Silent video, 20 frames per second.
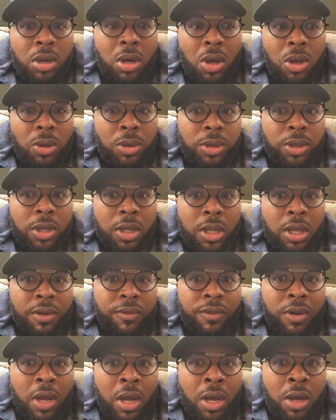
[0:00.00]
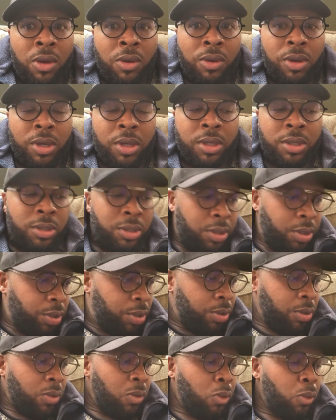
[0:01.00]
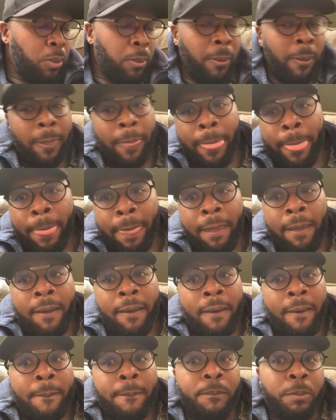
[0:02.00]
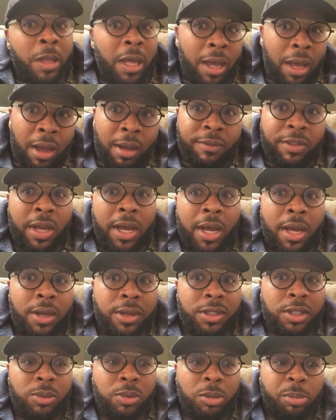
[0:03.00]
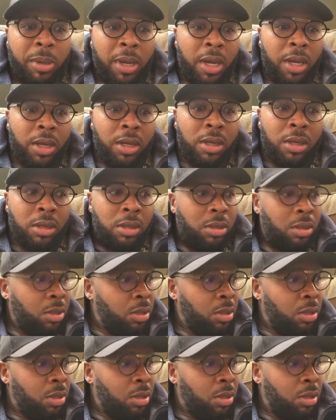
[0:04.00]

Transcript: Only thing left now is to have the house repainted